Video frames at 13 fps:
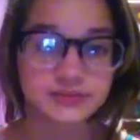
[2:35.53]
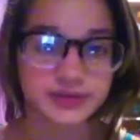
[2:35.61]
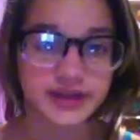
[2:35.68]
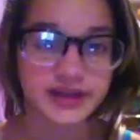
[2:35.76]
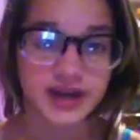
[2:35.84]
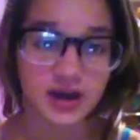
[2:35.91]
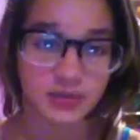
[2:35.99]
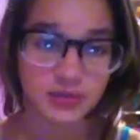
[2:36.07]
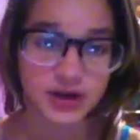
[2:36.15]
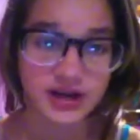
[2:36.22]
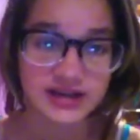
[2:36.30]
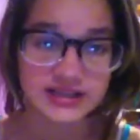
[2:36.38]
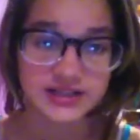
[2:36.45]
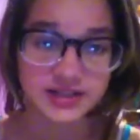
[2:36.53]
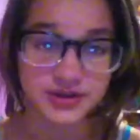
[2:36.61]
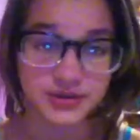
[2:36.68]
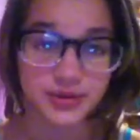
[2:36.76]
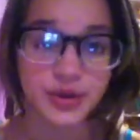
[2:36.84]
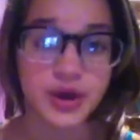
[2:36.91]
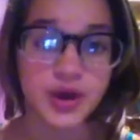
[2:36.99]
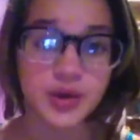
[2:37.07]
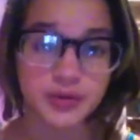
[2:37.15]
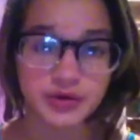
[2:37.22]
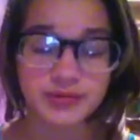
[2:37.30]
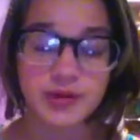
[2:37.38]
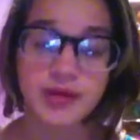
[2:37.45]
planned out what I need to do
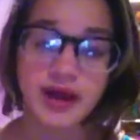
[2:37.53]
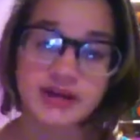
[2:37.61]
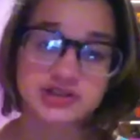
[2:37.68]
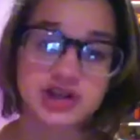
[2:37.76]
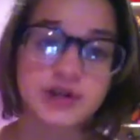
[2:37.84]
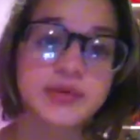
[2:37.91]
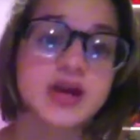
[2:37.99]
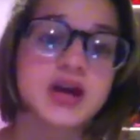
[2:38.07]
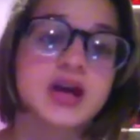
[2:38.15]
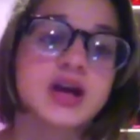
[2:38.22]
with my backdrop.